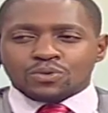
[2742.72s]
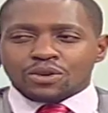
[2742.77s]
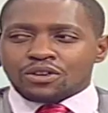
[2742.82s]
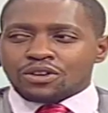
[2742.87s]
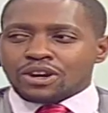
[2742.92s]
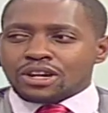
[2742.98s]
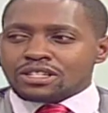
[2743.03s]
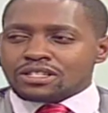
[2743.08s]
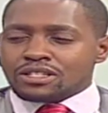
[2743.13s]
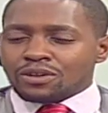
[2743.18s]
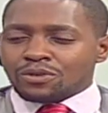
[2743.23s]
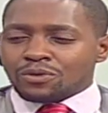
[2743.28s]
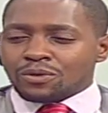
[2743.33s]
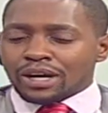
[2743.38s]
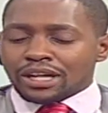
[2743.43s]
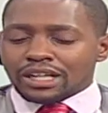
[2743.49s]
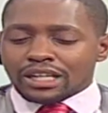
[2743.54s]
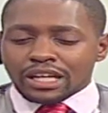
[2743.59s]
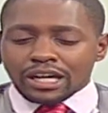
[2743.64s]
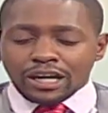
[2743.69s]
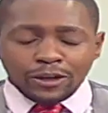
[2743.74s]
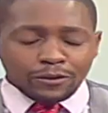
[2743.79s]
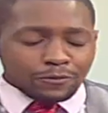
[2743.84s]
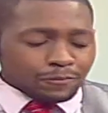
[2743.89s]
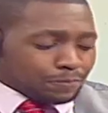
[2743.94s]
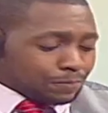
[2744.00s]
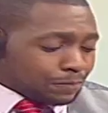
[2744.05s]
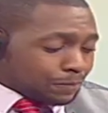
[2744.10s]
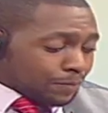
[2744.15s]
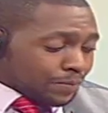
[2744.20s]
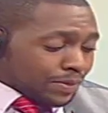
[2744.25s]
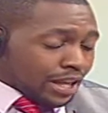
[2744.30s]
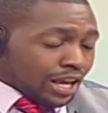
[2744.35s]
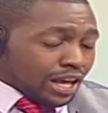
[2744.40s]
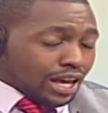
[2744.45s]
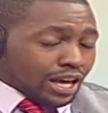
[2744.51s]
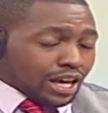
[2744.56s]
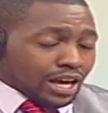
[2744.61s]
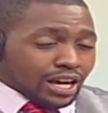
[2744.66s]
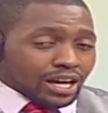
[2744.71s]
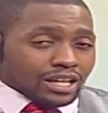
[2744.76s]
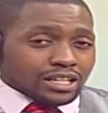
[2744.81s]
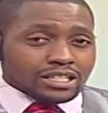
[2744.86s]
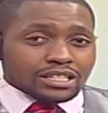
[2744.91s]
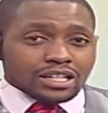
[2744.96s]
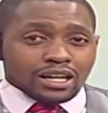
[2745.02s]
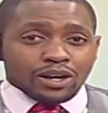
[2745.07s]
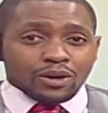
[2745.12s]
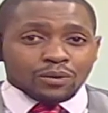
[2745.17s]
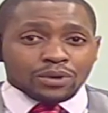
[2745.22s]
we're raising right now. And uh,